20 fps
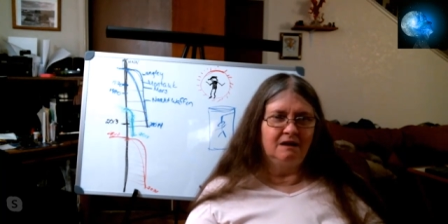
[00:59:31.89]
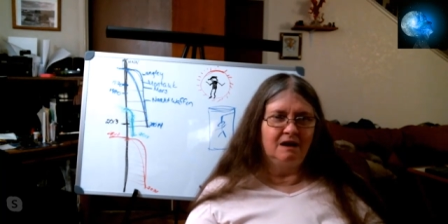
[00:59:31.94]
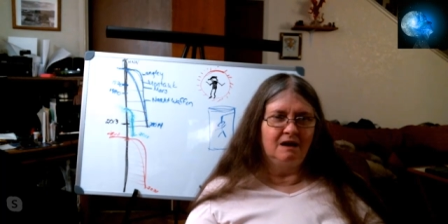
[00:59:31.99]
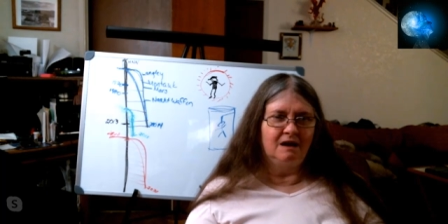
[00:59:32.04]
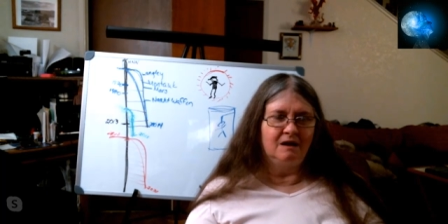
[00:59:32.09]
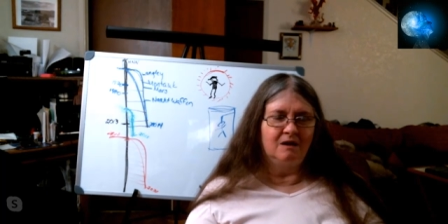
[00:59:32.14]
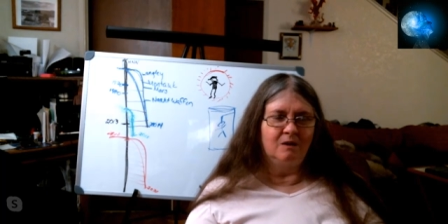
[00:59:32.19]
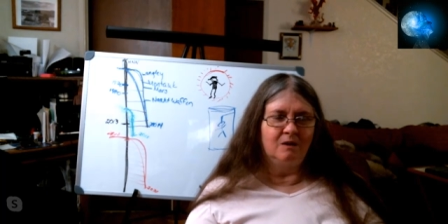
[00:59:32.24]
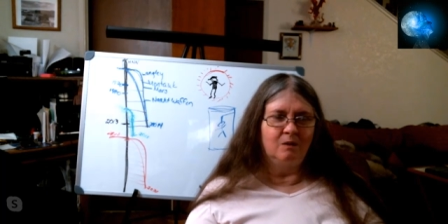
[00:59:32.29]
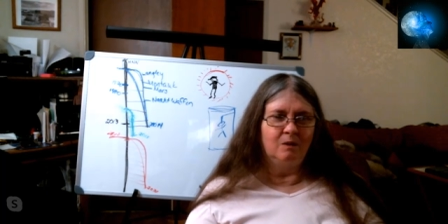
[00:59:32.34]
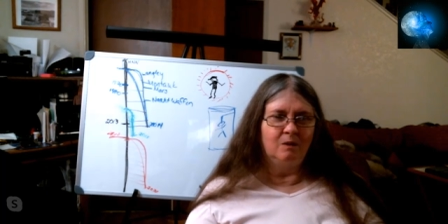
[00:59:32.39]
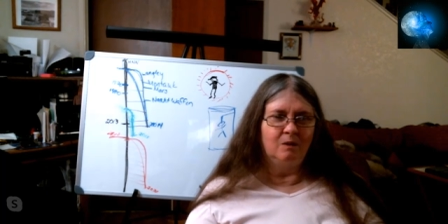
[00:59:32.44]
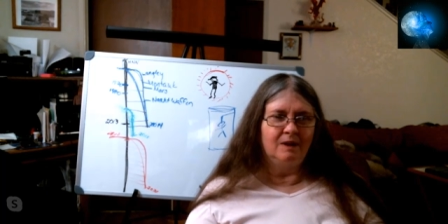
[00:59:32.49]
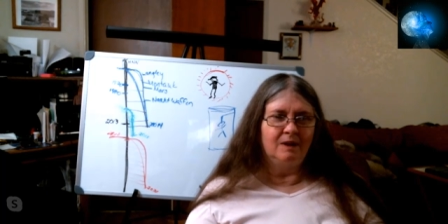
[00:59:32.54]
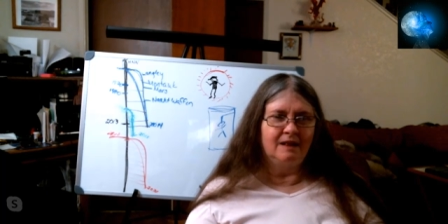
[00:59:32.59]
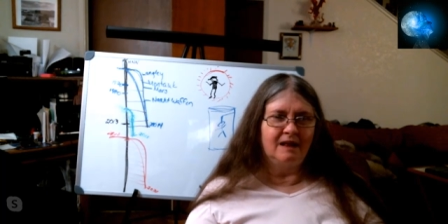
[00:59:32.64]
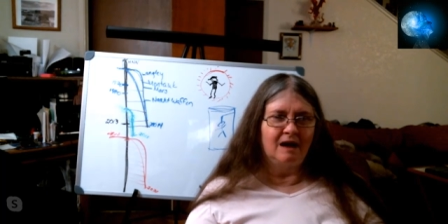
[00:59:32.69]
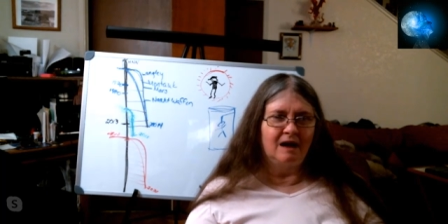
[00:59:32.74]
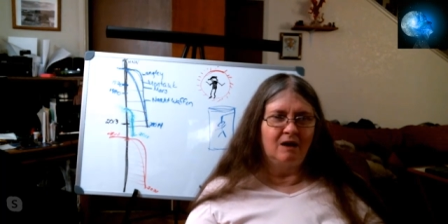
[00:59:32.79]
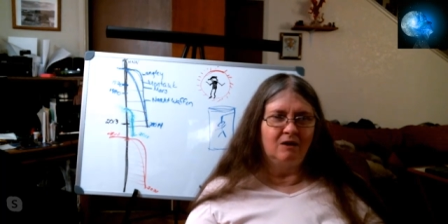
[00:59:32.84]

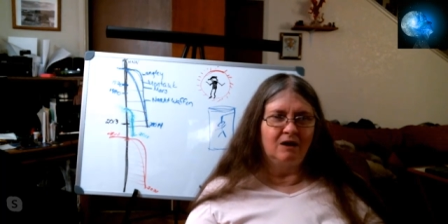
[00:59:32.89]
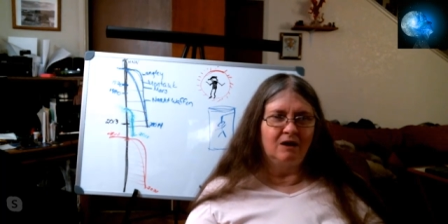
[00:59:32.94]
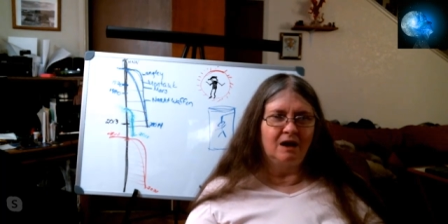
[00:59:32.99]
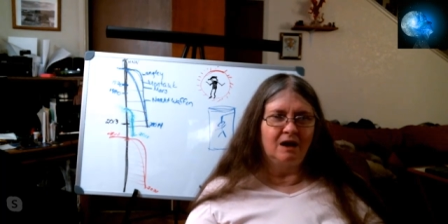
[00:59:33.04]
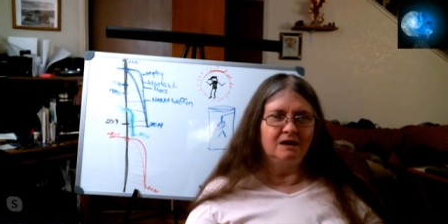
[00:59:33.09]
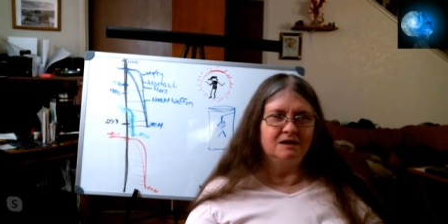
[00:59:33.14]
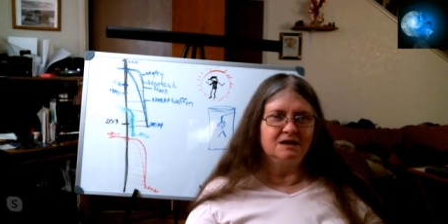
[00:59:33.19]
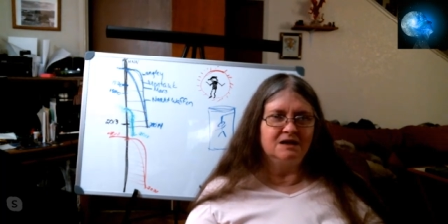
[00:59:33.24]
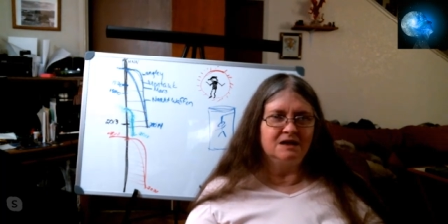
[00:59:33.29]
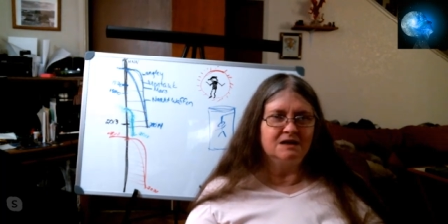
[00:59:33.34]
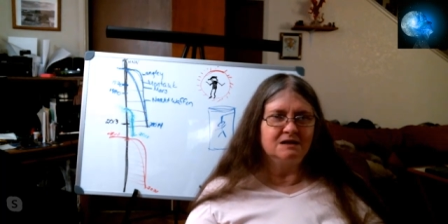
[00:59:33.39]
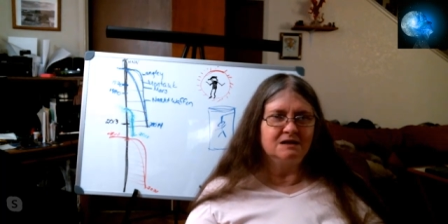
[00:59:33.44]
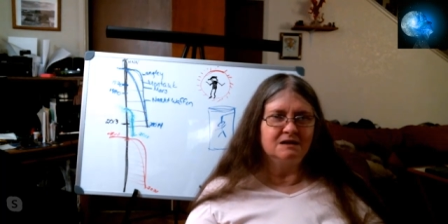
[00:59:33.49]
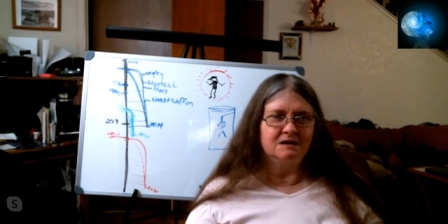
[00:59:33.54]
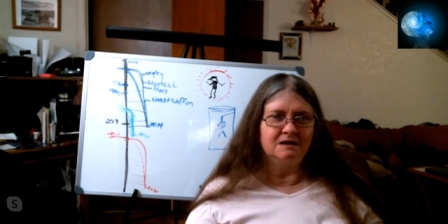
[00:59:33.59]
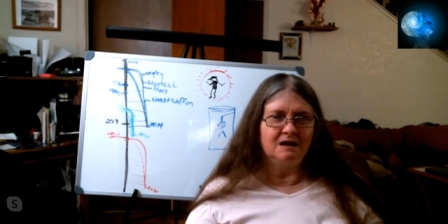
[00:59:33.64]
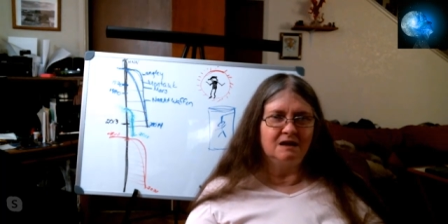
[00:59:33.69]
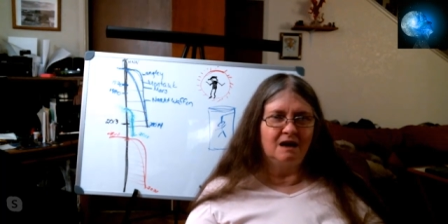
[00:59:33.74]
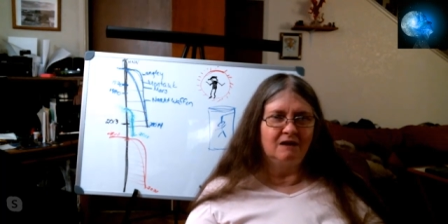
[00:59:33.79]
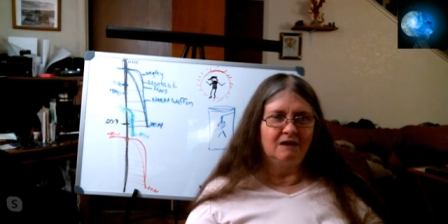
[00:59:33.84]
anything without a
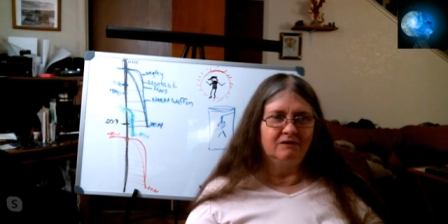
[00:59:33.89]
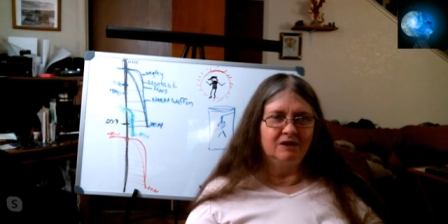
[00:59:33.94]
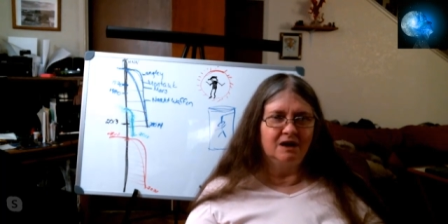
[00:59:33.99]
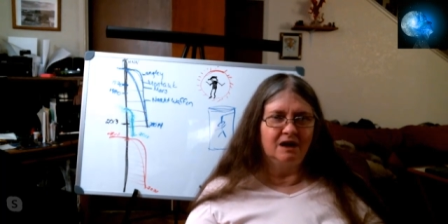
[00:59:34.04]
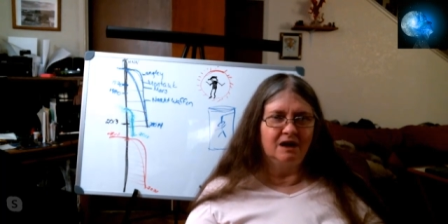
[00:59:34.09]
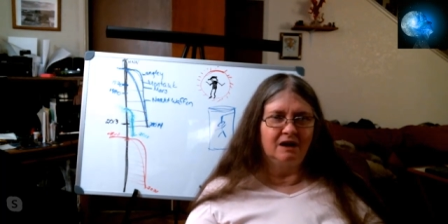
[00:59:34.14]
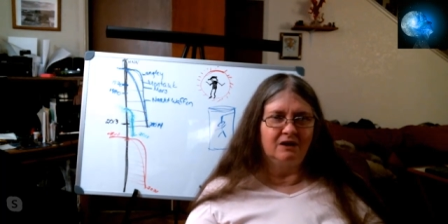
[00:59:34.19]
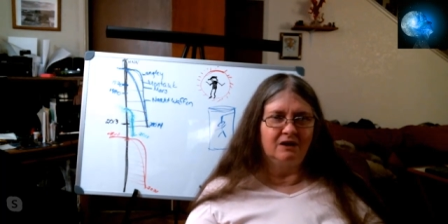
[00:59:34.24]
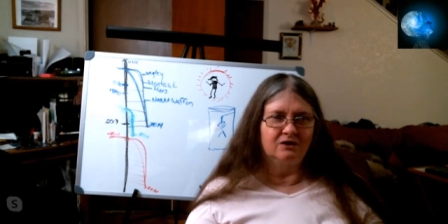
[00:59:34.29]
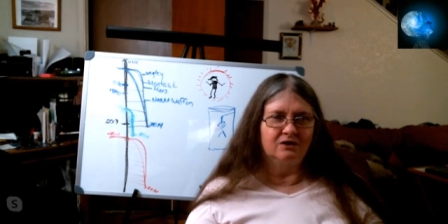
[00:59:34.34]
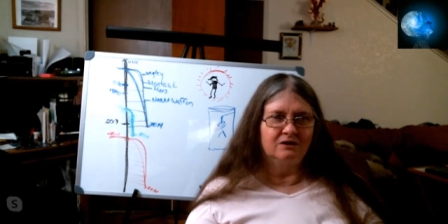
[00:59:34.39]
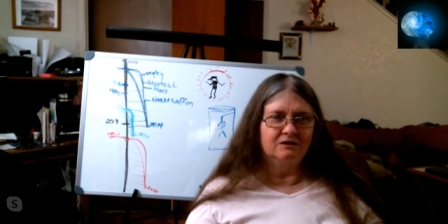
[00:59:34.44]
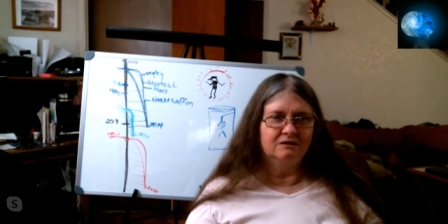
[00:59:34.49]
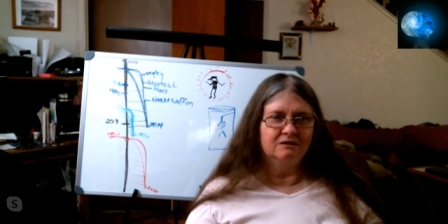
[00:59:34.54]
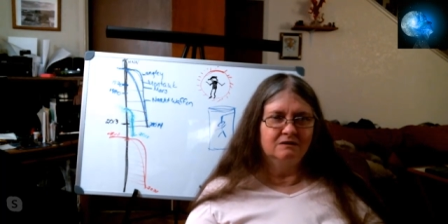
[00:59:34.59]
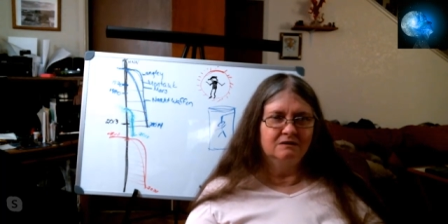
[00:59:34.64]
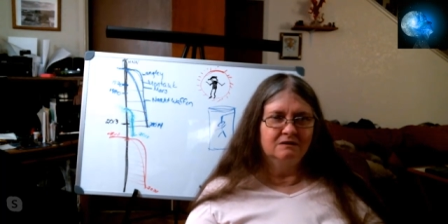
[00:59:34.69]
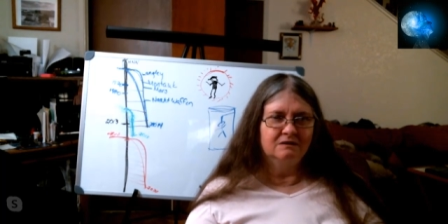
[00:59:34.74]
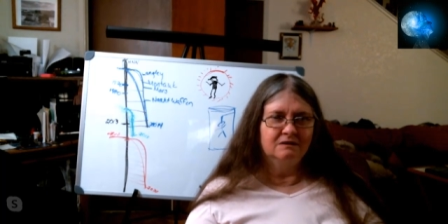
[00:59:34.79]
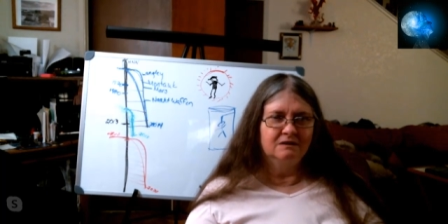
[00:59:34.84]
decent
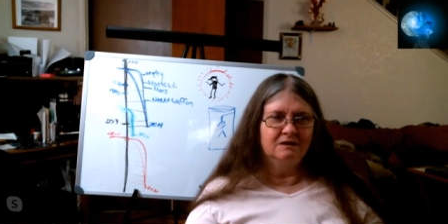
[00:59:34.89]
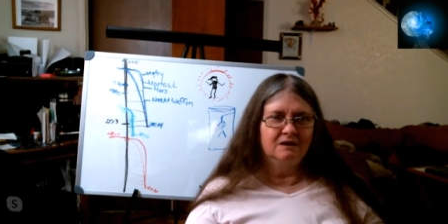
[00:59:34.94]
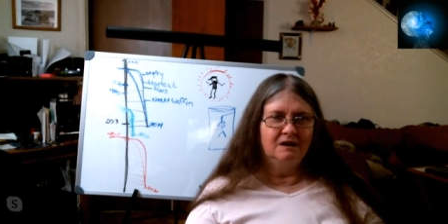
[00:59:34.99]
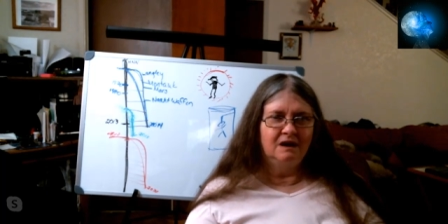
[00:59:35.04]
navigator.